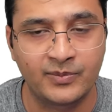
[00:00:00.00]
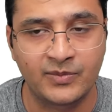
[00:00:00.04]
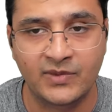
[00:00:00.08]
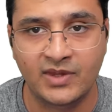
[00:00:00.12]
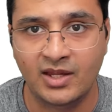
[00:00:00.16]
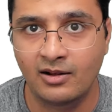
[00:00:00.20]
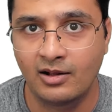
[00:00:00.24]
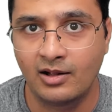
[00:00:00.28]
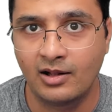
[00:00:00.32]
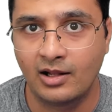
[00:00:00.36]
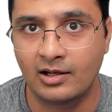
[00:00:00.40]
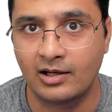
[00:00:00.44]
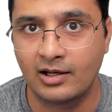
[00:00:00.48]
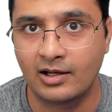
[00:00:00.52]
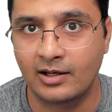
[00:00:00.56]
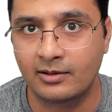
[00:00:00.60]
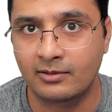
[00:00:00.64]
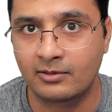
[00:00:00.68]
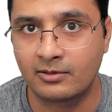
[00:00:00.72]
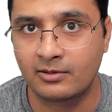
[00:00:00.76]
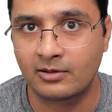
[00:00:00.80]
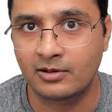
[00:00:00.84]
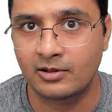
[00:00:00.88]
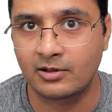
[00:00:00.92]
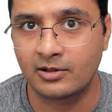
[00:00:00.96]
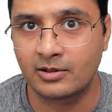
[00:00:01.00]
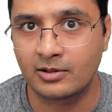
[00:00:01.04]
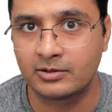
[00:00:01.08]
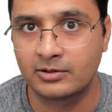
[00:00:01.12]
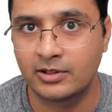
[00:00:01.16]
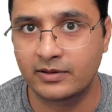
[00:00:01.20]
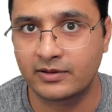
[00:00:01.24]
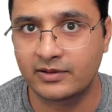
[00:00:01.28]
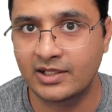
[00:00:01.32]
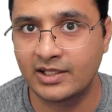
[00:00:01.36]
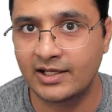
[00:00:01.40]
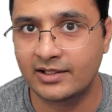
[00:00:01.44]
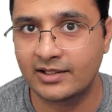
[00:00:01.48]

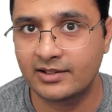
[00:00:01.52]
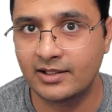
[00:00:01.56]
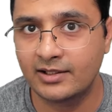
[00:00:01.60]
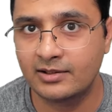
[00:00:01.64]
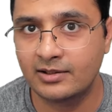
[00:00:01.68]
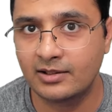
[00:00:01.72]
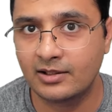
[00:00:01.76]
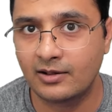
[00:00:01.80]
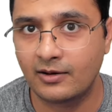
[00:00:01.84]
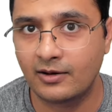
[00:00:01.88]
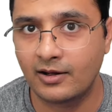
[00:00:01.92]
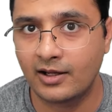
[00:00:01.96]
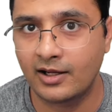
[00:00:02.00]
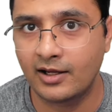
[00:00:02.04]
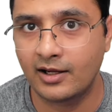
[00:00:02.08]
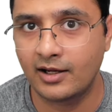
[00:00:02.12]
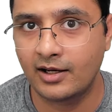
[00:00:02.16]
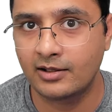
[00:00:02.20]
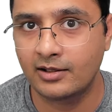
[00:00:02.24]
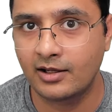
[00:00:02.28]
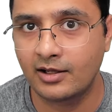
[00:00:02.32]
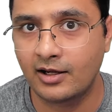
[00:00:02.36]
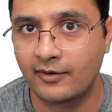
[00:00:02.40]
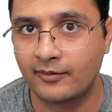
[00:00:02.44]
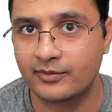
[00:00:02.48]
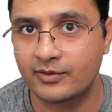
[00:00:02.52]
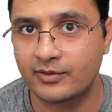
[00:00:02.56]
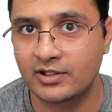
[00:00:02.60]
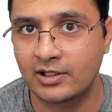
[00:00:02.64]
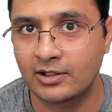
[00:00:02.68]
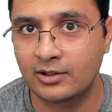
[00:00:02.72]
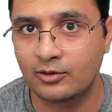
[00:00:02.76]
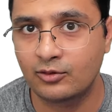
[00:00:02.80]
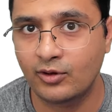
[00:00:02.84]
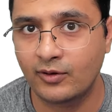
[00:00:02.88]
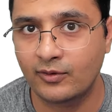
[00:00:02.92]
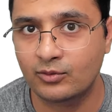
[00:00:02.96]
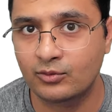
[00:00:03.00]
disconnect it, and after that you
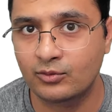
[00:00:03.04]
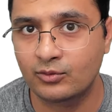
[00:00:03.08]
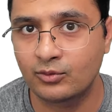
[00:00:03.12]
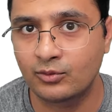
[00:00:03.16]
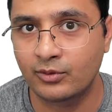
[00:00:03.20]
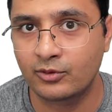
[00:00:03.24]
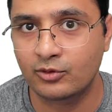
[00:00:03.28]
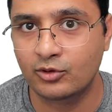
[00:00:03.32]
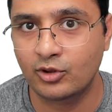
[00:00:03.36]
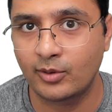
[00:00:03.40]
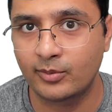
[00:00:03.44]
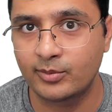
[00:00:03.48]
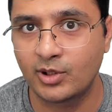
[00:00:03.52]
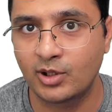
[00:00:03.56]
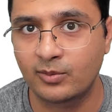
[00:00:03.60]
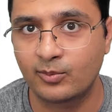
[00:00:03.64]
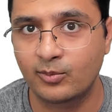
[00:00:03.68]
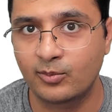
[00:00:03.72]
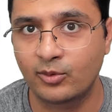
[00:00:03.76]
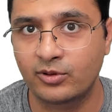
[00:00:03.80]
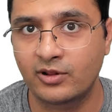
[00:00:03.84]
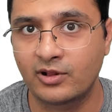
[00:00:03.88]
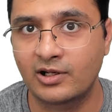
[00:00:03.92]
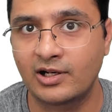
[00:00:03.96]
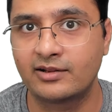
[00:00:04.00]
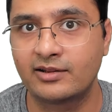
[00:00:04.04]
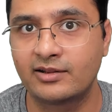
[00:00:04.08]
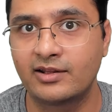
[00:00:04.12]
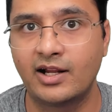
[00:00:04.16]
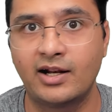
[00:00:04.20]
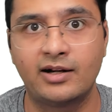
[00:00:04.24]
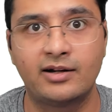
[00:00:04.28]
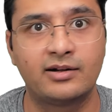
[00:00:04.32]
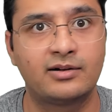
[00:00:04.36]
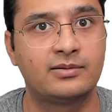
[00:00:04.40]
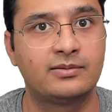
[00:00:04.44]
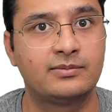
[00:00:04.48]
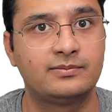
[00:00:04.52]
have to stop this process like that.
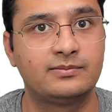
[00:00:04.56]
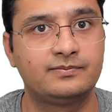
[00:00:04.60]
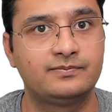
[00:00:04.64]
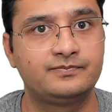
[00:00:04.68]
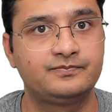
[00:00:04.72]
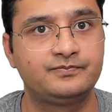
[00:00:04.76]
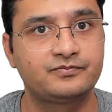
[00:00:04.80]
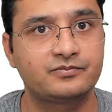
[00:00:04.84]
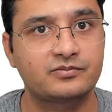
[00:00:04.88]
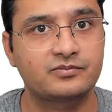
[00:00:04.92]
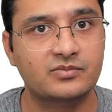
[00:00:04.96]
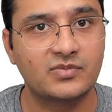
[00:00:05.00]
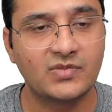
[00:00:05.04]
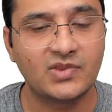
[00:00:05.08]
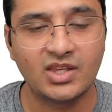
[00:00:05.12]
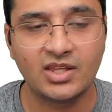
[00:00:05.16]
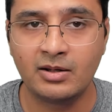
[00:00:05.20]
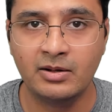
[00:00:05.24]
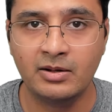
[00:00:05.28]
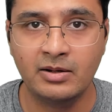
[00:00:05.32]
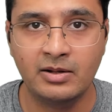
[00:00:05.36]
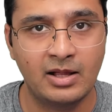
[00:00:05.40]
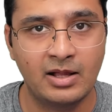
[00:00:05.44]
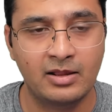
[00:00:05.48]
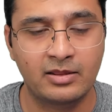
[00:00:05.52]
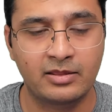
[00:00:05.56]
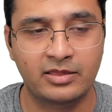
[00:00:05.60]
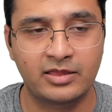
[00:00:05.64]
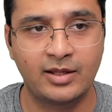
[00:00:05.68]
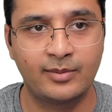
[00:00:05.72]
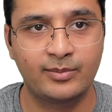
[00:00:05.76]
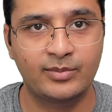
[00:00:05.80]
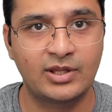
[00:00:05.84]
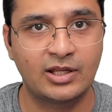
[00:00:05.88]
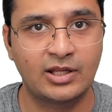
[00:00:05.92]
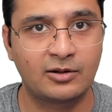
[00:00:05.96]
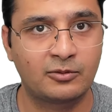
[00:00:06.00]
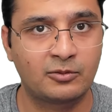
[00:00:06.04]
Same
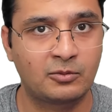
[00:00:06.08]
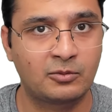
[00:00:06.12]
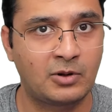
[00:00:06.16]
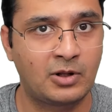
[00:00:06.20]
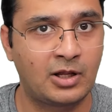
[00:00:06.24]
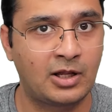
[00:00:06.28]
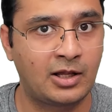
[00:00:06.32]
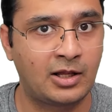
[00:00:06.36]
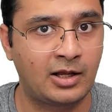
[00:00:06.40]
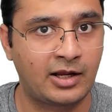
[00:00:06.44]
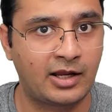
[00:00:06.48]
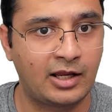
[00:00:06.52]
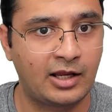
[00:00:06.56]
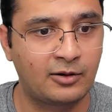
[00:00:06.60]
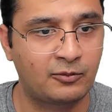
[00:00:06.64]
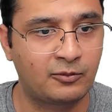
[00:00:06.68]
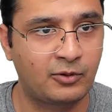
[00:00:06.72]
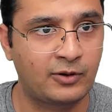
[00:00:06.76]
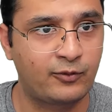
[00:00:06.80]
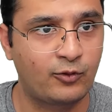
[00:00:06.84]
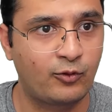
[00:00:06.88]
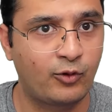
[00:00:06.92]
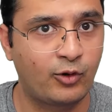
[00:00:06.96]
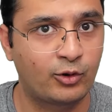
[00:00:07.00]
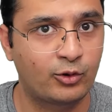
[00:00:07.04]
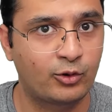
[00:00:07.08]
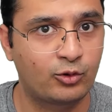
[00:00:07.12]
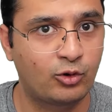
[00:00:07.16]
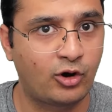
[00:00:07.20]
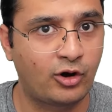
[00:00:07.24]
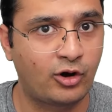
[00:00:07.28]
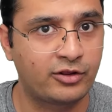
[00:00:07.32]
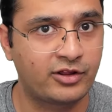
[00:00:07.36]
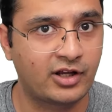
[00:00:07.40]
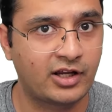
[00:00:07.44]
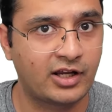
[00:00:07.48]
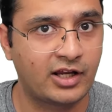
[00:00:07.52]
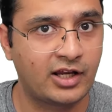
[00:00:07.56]
thing again. If you want to launch
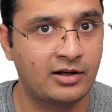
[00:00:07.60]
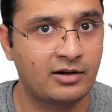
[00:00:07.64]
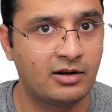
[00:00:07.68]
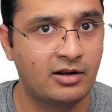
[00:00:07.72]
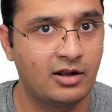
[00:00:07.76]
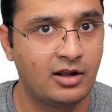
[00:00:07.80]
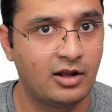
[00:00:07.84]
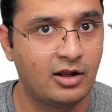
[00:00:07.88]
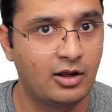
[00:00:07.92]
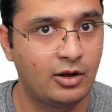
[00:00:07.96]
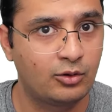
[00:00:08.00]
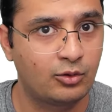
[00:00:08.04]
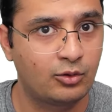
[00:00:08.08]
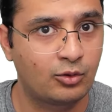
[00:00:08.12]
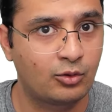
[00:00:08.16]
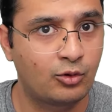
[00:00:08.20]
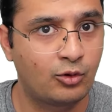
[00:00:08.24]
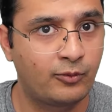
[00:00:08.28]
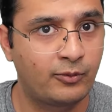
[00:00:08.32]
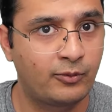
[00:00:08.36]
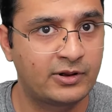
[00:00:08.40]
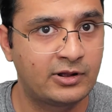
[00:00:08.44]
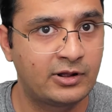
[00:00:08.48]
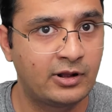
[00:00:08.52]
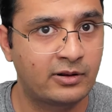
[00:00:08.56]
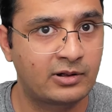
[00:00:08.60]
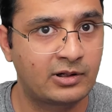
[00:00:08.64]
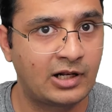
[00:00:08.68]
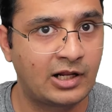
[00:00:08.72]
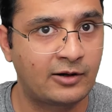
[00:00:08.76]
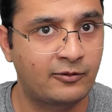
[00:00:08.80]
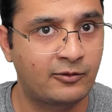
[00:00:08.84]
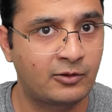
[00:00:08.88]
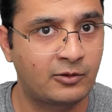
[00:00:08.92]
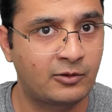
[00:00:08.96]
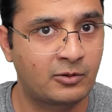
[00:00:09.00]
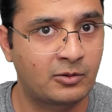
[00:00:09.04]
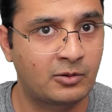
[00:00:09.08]
again, you go with this, like
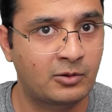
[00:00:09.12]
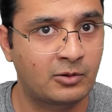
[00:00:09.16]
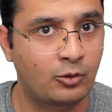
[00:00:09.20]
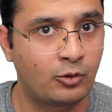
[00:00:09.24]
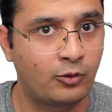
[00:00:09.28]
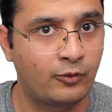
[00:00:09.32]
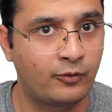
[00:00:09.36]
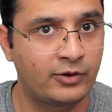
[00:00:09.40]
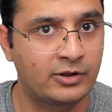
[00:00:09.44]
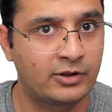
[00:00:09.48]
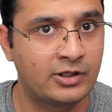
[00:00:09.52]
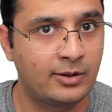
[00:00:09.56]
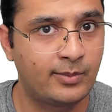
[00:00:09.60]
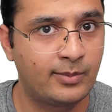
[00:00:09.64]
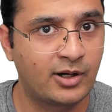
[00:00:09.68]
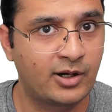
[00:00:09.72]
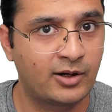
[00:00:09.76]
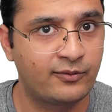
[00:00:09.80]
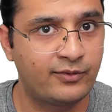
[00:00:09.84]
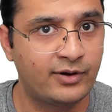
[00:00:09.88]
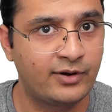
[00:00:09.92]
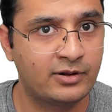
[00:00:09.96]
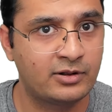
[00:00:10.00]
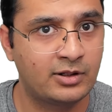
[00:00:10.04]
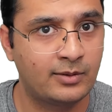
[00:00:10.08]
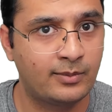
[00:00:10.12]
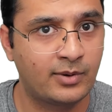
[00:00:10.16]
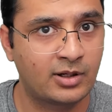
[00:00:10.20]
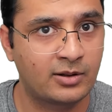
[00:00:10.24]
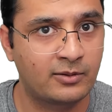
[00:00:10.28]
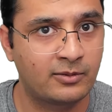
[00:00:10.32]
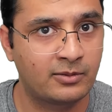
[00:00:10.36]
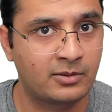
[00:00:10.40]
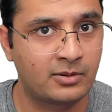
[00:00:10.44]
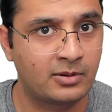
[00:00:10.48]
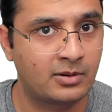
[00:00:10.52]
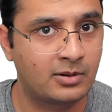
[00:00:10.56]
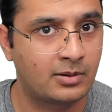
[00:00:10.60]
go with debug first, debug
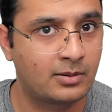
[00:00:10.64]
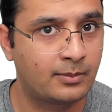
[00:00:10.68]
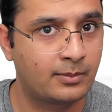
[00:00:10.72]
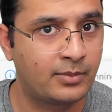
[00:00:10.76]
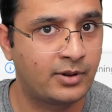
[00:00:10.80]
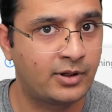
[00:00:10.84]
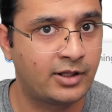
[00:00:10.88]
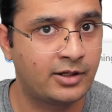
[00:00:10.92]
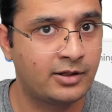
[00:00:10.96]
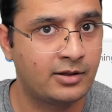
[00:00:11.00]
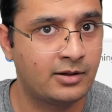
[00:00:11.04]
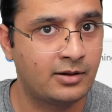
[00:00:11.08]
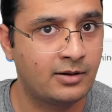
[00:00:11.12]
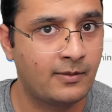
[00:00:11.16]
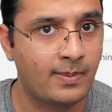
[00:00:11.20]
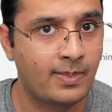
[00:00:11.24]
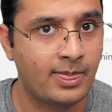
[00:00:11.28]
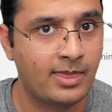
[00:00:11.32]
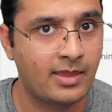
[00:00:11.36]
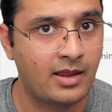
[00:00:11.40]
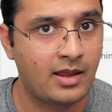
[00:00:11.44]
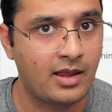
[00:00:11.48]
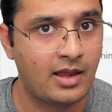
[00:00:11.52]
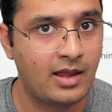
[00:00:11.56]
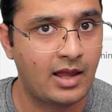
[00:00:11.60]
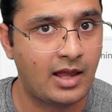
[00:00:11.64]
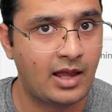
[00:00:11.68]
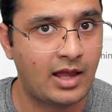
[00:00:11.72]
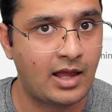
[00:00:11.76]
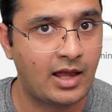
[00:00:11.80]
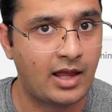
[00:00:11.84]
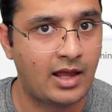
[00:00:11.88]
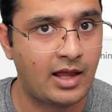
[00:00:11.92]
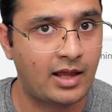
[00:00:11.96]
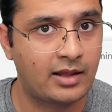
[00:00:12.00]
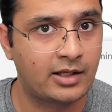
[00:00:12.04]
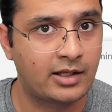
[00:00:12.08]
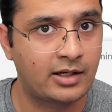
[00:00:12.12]
bun,
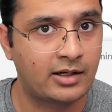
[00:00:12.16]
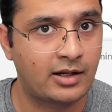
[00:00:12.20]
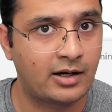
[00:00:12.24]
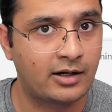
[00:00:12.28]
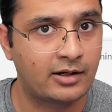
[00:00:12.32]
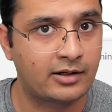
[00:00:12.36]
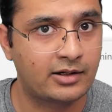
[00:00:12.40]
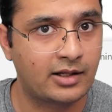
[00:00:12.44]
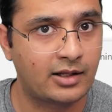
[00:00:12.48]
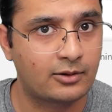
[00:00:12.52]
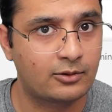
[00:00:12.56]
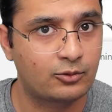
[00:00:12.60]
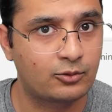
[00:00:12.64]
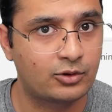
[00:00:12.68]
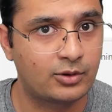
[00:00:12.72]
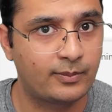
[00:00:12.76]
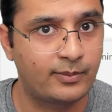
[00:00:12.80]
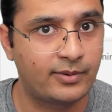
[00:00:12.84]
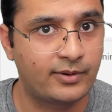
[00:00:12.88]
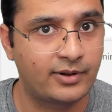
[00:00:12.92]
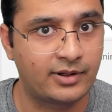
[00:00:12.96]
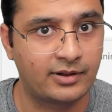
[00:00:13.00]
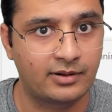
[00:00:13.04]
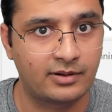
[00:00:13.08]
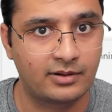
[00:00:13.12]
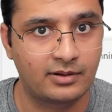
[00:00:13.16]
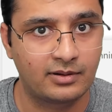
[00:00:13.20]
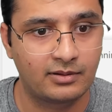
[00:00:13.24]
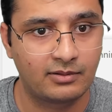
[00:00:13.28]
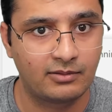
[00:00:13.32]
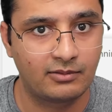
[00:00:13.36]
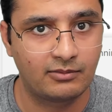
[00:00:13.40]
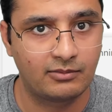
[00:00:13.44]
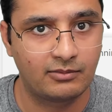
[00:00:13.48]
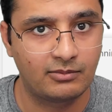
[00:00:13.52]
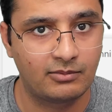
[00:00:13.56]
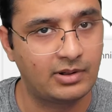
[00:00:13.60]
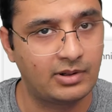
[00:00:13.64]
and then attach to the bun.
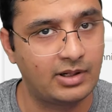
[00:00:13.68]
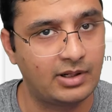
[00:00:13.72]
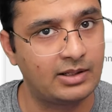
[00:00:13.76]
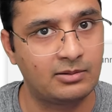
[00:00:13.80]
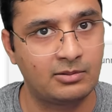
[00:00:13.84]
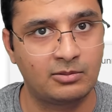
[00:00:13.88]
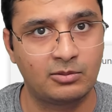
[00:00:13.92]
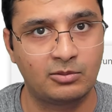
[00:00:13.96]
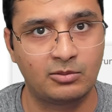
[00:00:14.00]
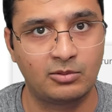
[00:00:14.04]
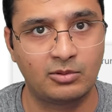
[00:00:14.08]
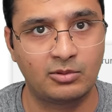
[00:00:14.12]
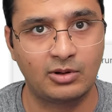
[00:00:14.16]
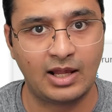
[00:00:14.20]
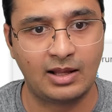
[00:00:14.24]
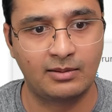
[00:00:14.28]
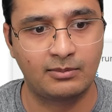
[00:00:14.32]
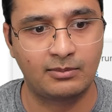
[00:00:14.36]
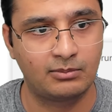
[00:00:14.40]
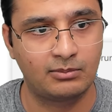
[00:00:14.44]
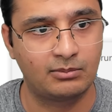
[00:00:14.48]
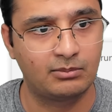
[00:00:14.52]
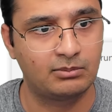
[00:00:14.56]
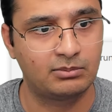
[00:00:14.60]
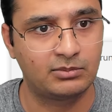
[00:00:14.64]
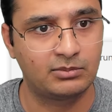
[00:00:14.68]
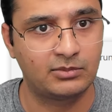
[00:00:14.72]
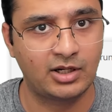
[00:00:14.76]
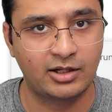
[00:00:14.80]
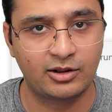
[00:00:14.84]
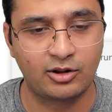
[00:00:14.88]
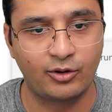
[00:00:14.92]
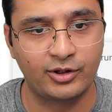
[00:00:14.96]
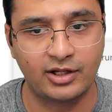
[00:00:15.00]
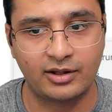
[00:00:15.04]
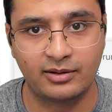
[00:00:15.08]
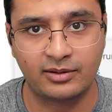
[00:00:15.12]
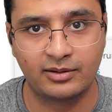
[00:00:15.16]
Right? So yeah, that's how
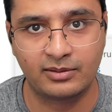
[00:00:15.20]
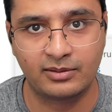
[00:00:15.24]
it is.